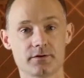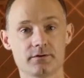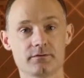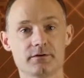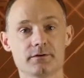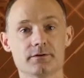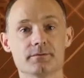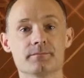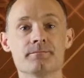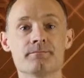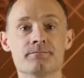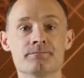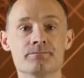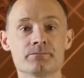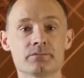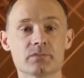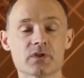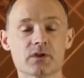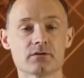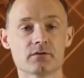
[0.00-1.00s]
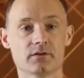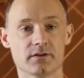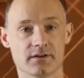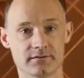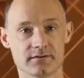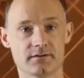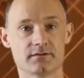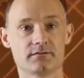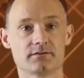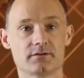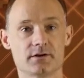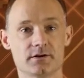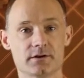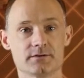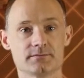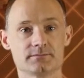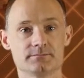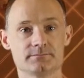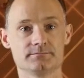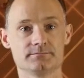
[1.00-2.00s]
or two. So let's get started.